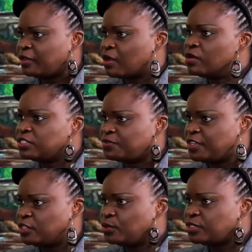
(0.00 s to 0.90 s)

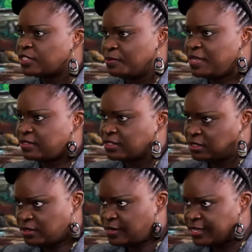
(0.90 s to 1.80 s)
counterfeit notes are being
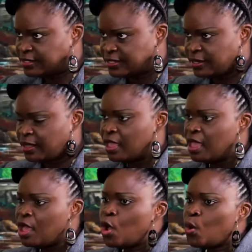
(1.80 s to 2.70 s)
circulated.
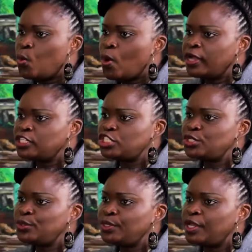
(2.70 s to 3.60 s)
What
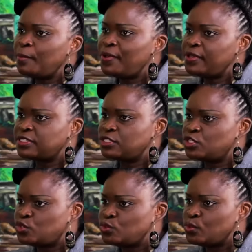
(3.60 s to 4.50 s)
should a
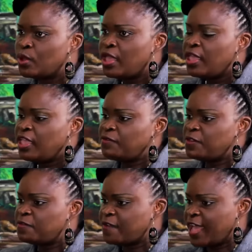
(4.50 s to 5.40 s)
person do if
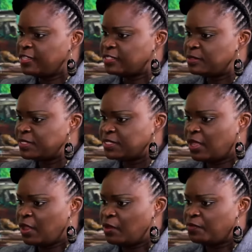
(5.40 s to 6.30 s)
he finds
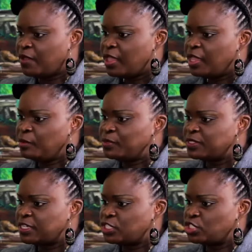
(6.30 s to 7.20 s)
himself in
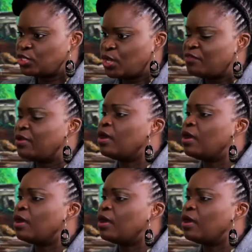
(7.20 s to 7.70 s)
possession of a